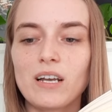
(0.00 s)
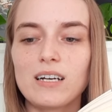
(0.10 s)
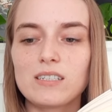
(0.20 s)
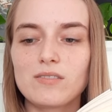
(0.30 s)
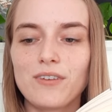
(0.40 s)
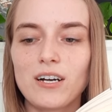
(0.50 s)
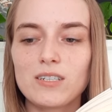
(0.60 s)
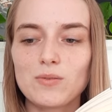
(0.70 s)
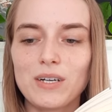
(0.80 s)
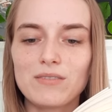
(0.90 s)
As far
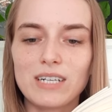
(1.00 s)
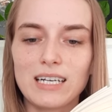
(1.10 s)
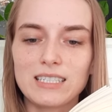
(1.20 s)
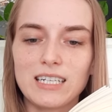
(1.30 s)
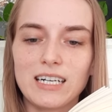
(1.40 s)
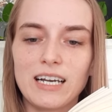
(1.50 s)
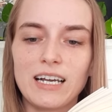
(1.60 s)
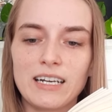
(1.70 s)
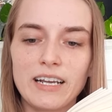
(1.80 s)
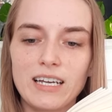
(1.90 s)
as we have tested it
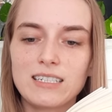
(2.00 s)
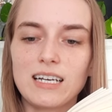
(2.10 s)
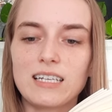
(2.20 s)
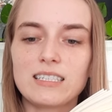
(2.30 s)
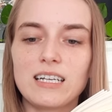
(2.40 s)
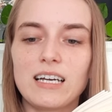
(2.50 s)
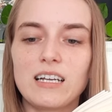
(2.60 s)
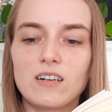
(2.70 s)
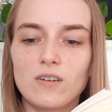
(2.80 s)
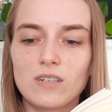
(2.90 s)
and can test it,
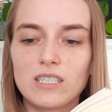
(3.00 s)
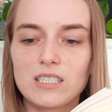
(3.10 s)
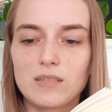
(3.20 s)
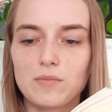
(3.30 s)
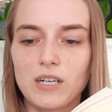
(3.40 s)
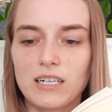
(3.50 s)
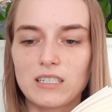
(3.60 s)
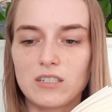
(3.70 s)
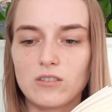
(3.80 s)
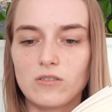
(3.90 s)
and always
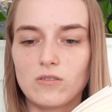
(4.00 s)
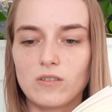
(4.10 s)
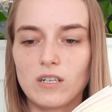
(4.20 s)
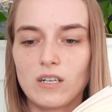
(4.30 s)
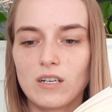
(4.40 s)
subject to